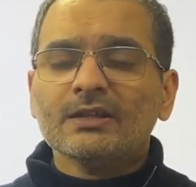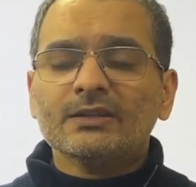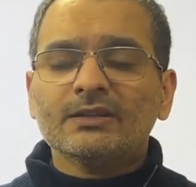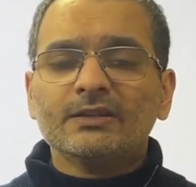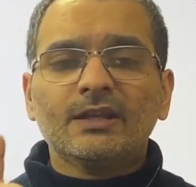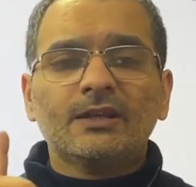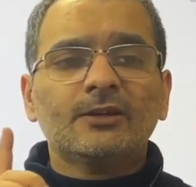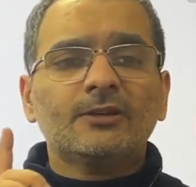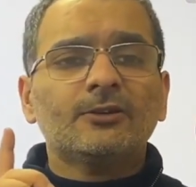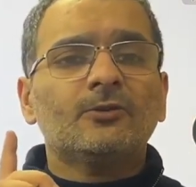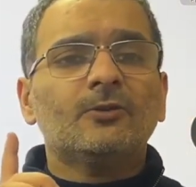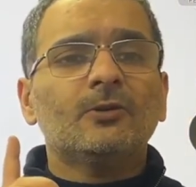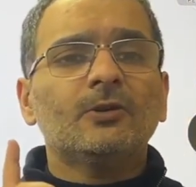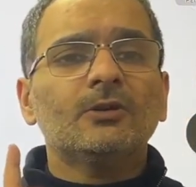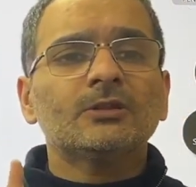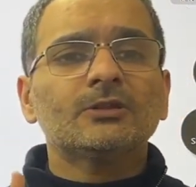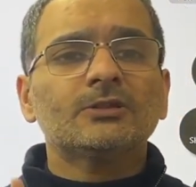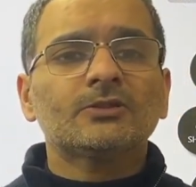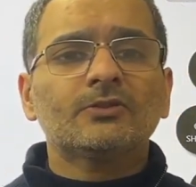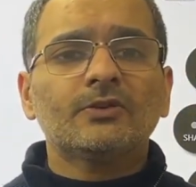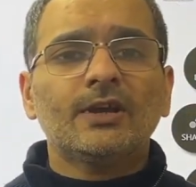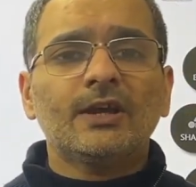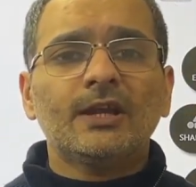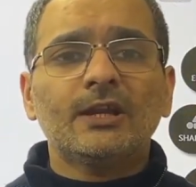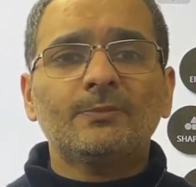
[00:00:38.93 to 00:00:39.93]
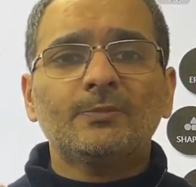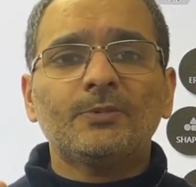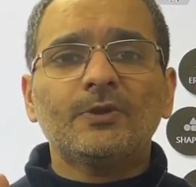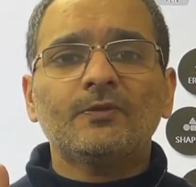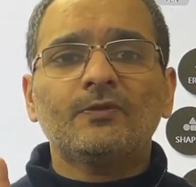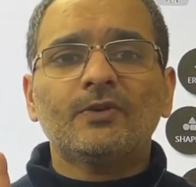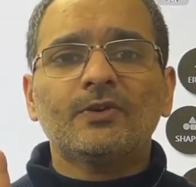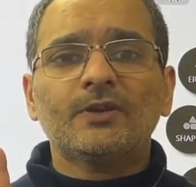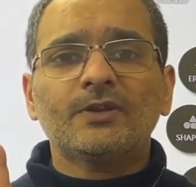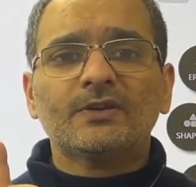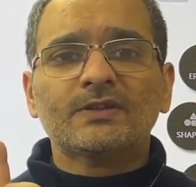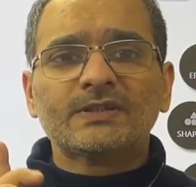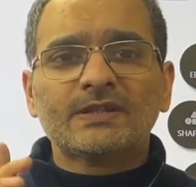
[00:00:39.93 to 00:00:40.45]
They can also help you
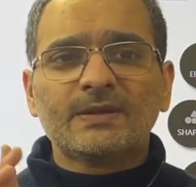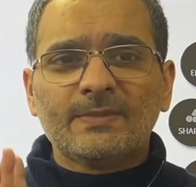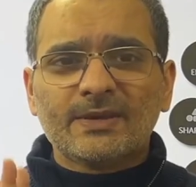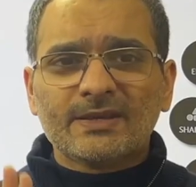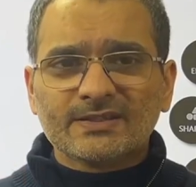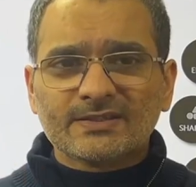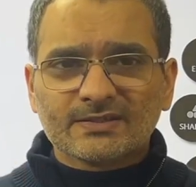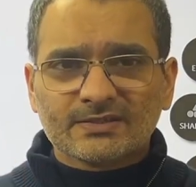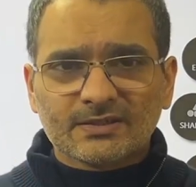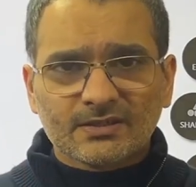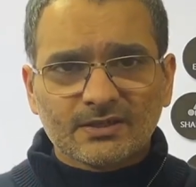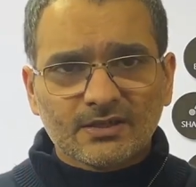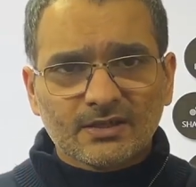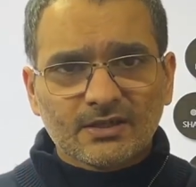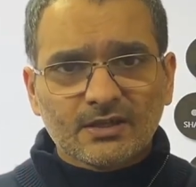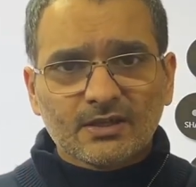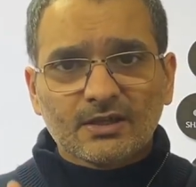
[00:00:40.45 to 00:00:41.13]
for your semester.